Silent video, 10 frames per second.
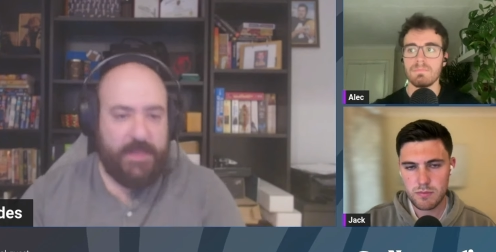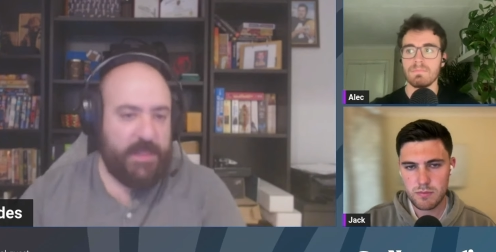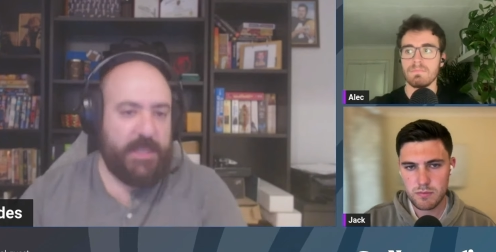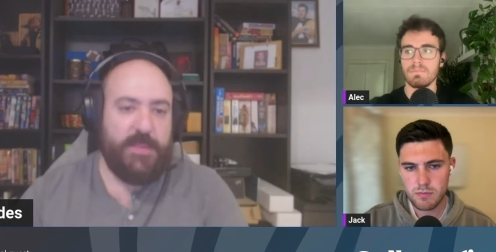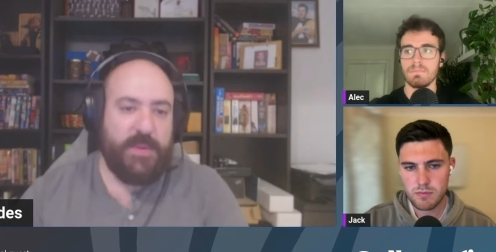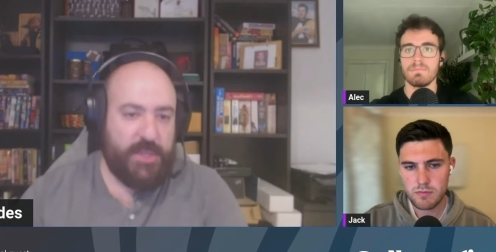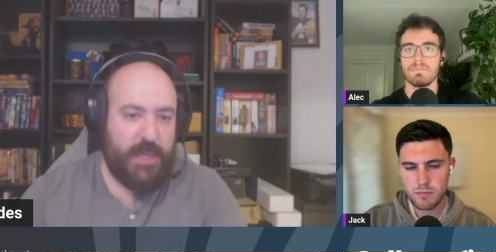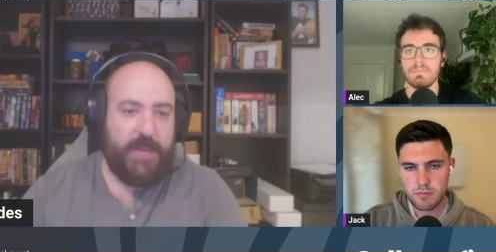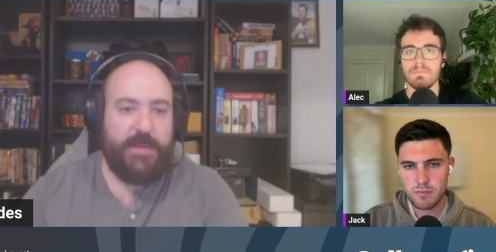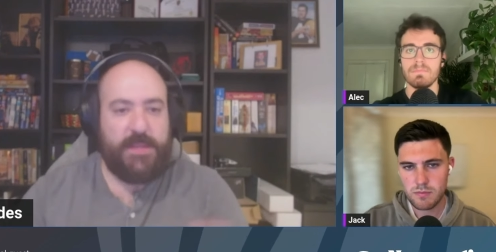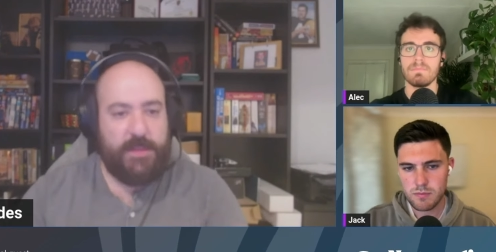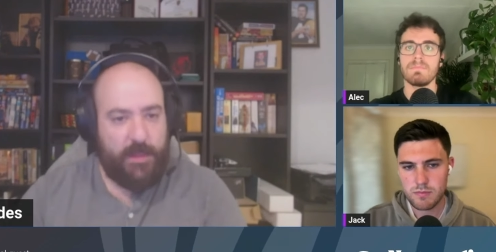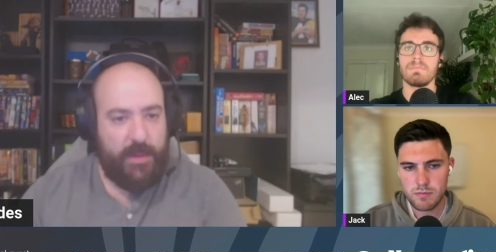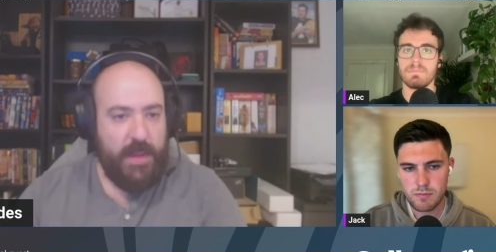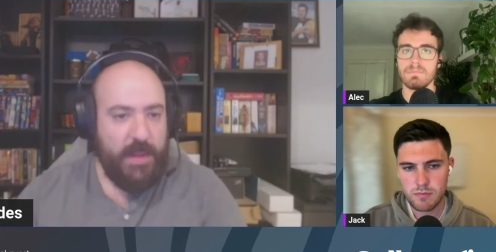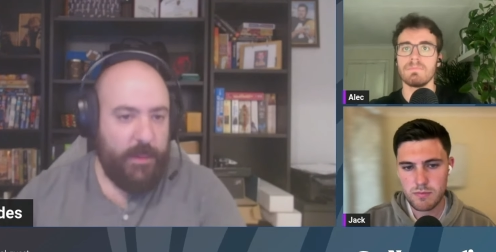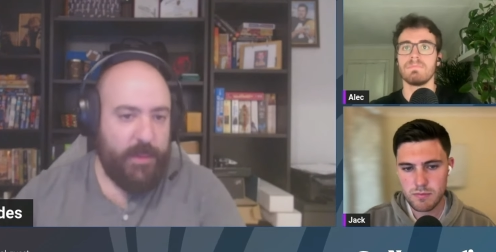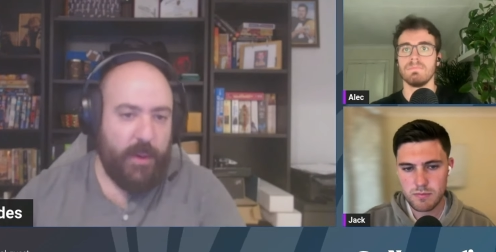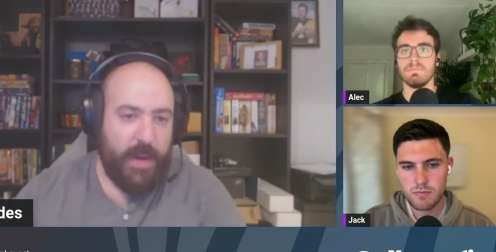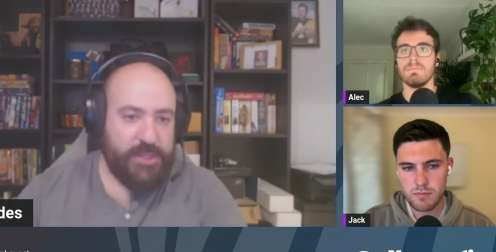Speaker 1: to sink as much time into the the mm.
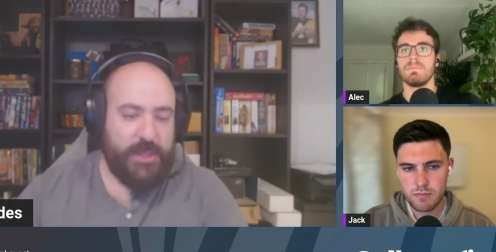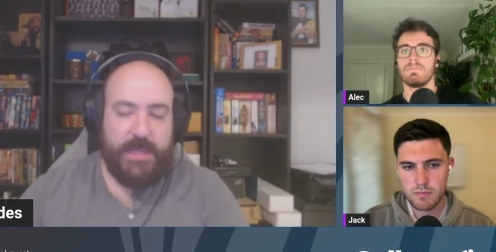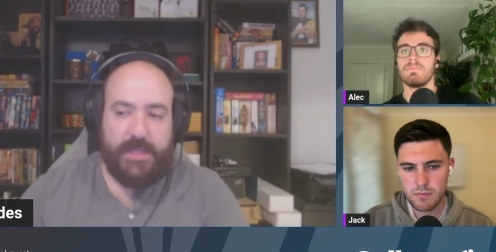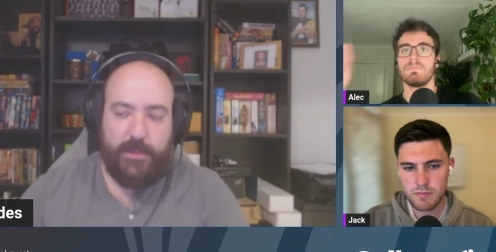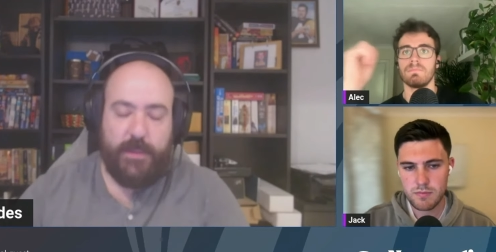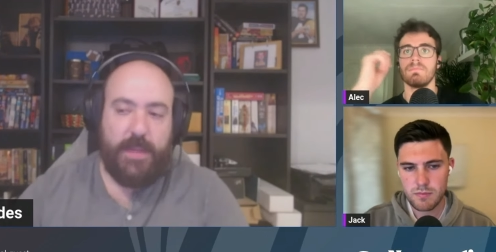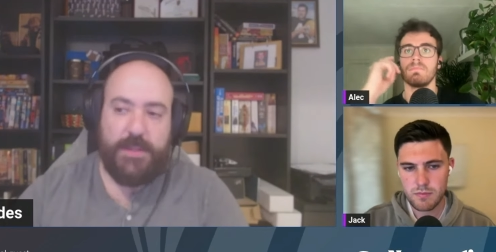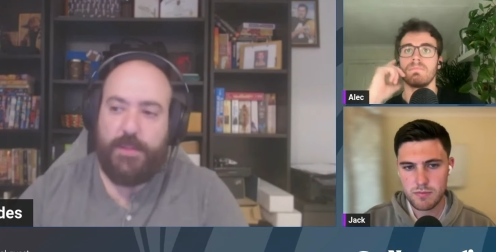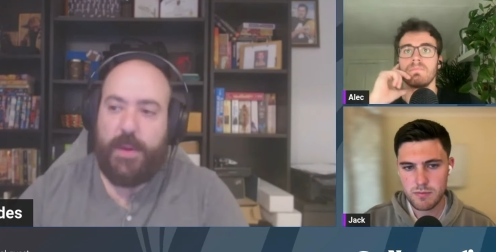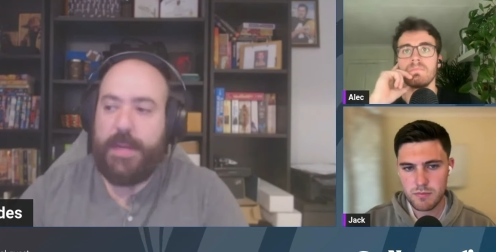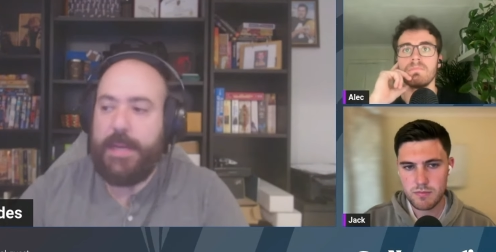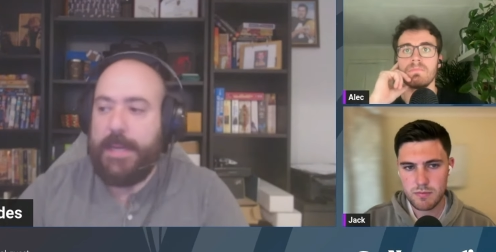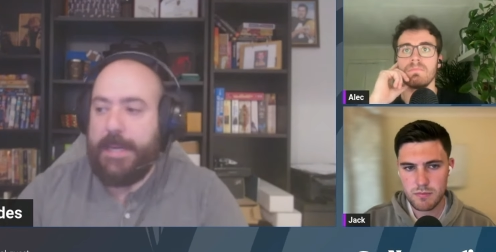progression mm. as everyone else, right?